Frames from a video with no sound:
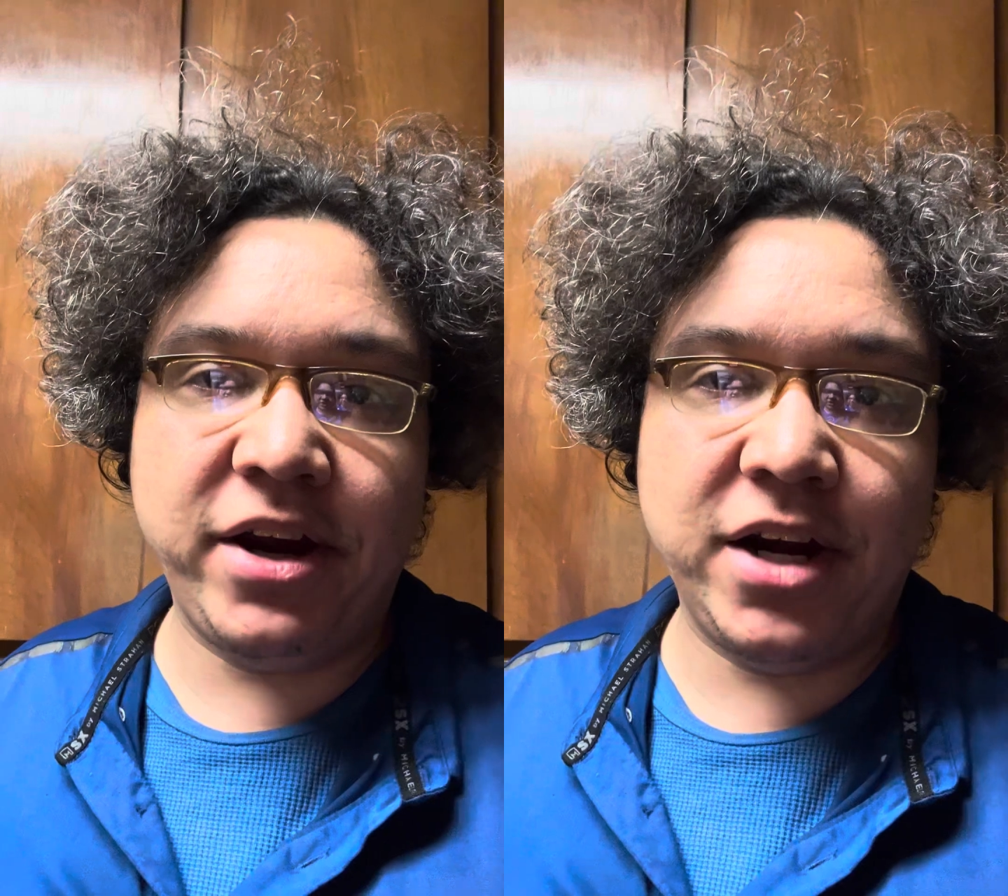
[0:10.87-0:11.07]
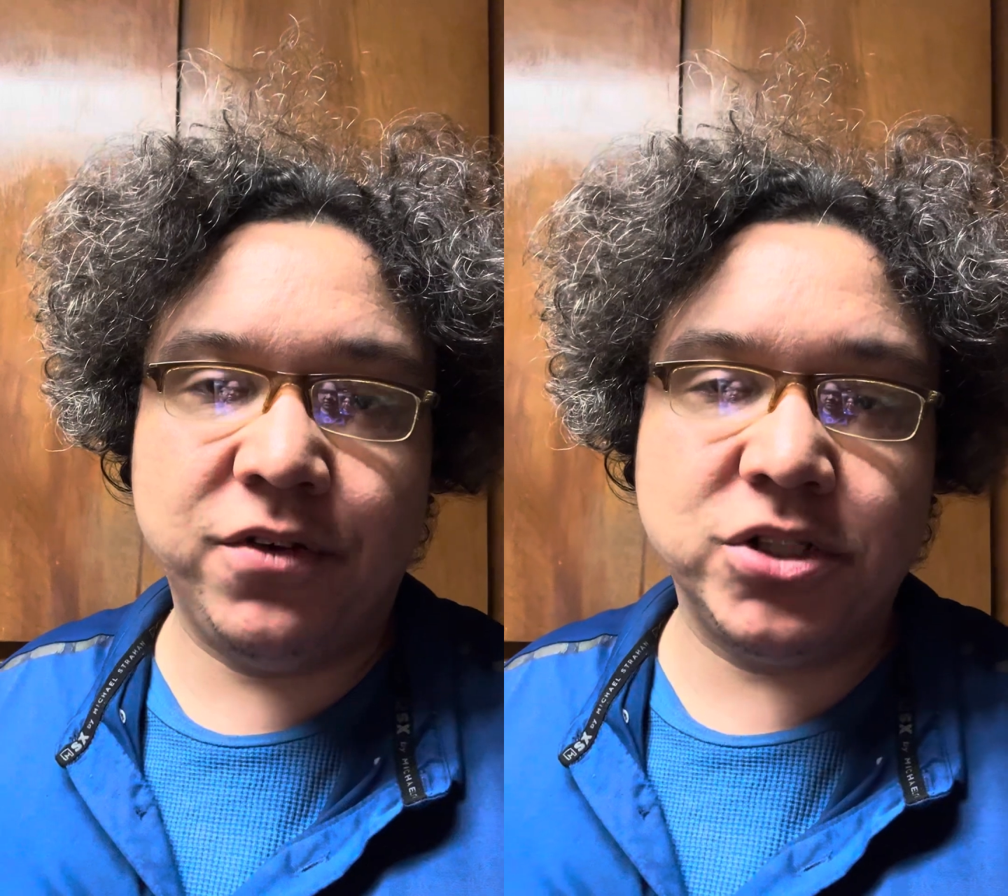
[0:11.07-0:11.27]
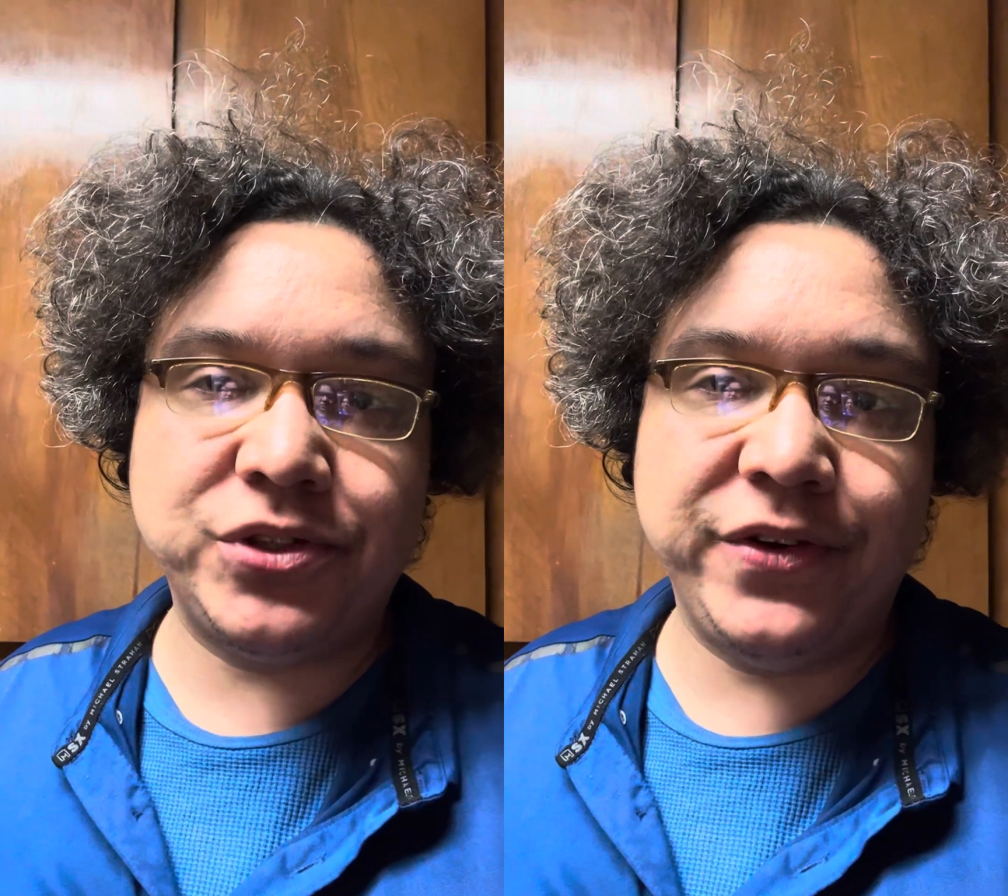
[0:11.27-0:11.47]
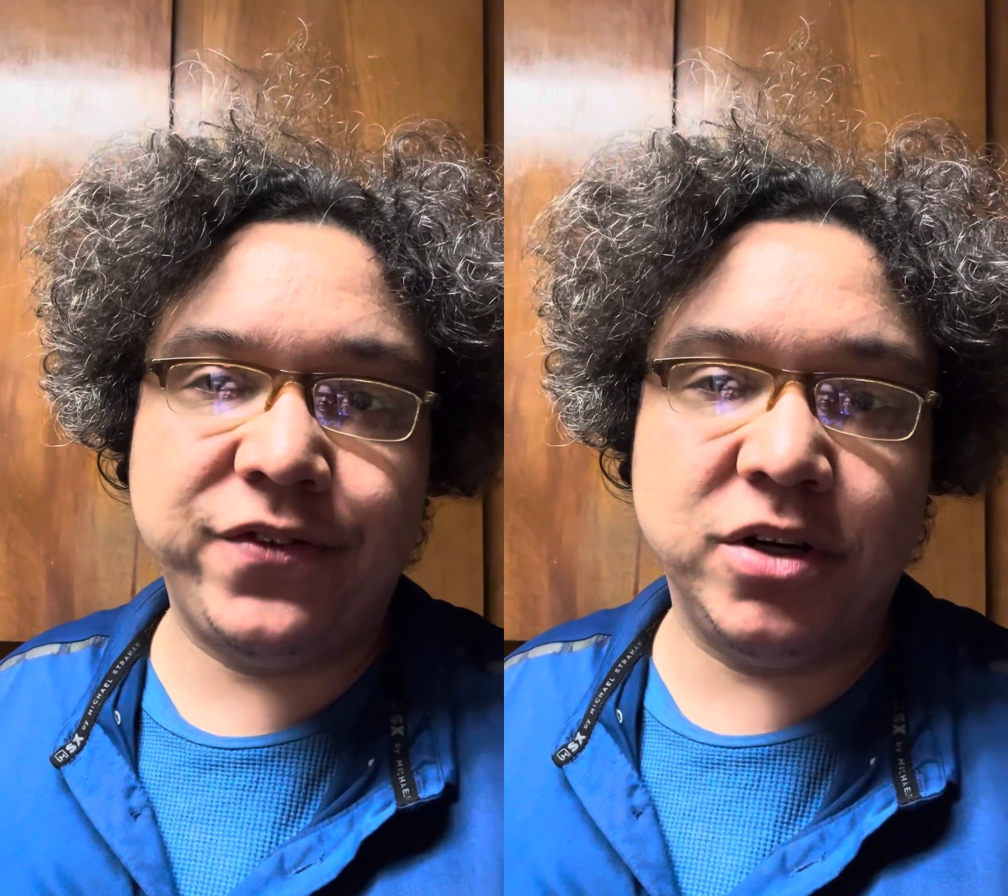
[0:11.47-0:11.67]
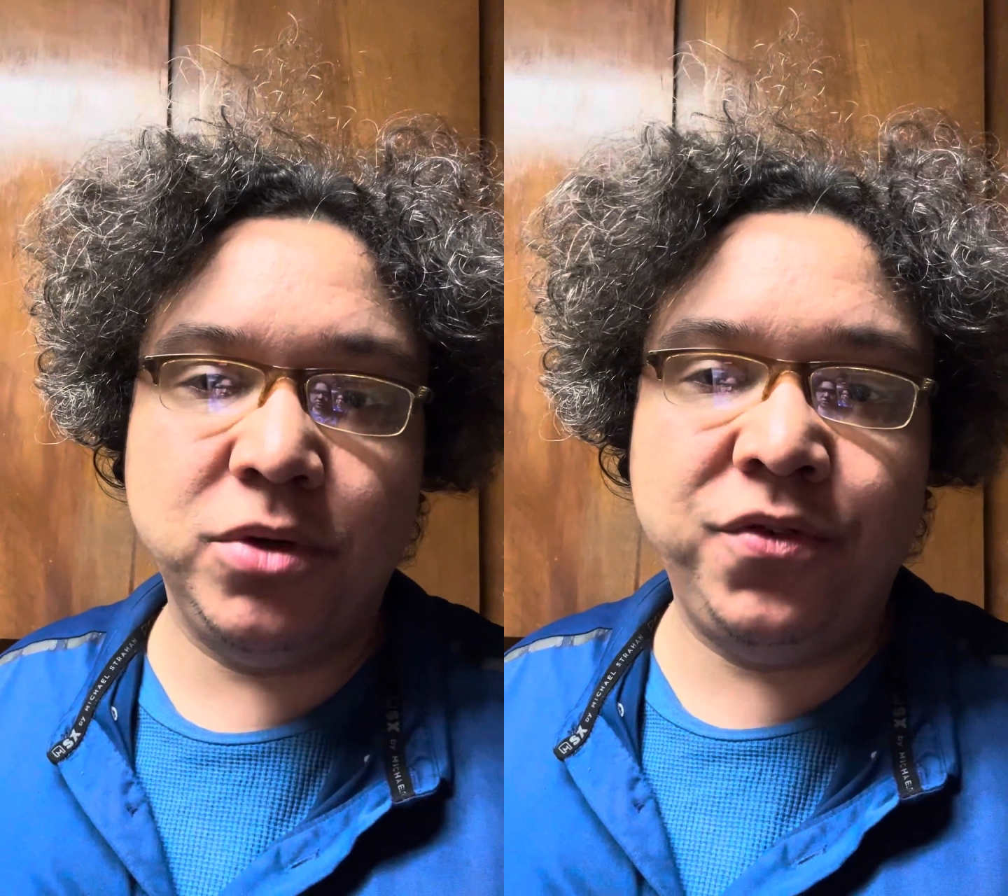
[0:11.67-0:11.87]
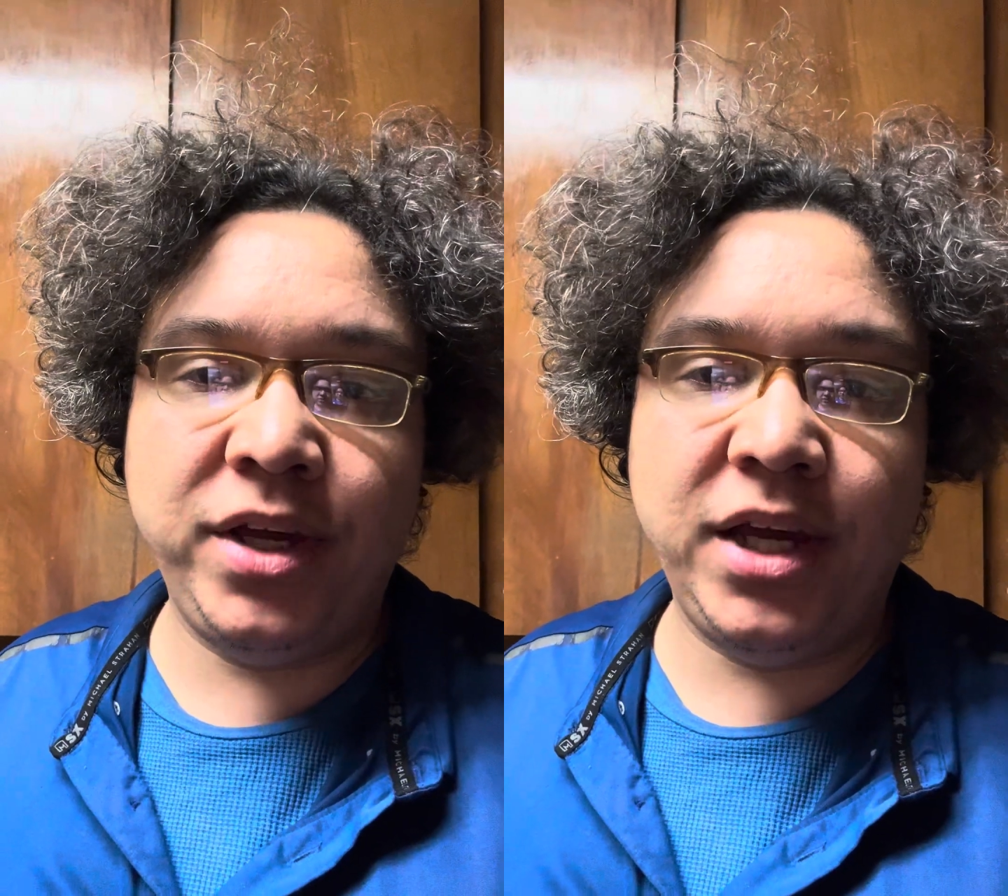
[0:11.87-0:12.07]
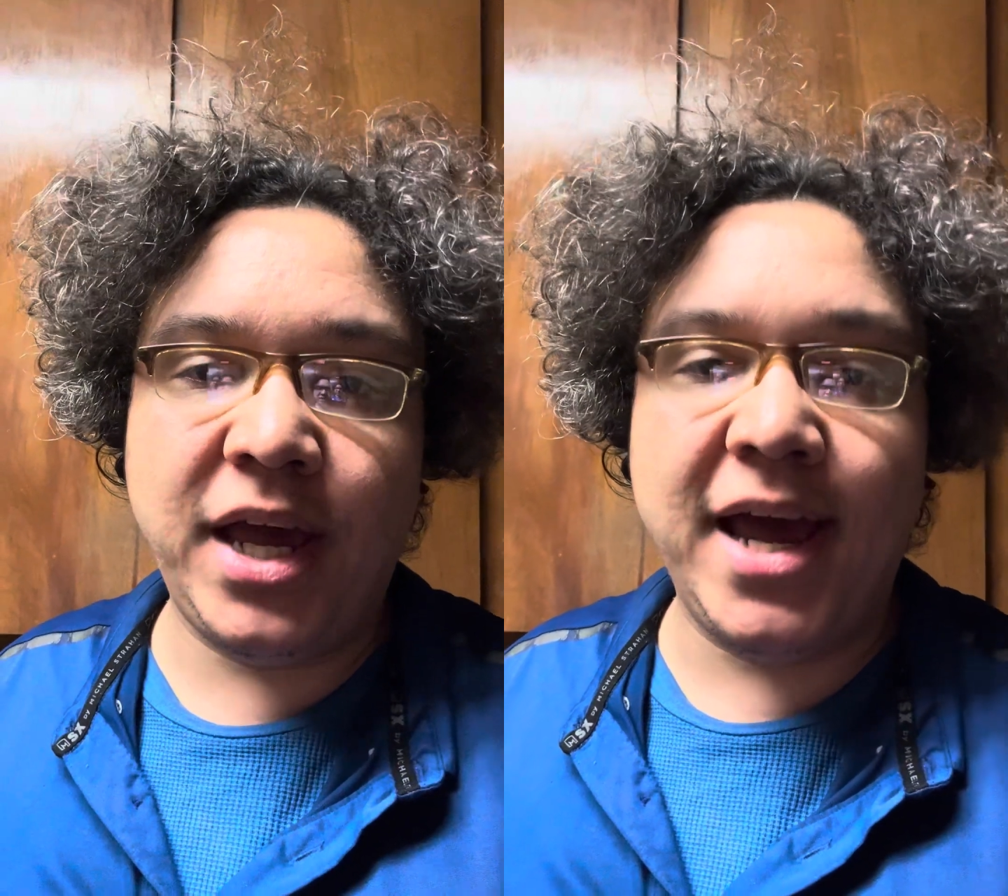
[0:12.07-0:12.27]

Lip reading: anniversary for the movie,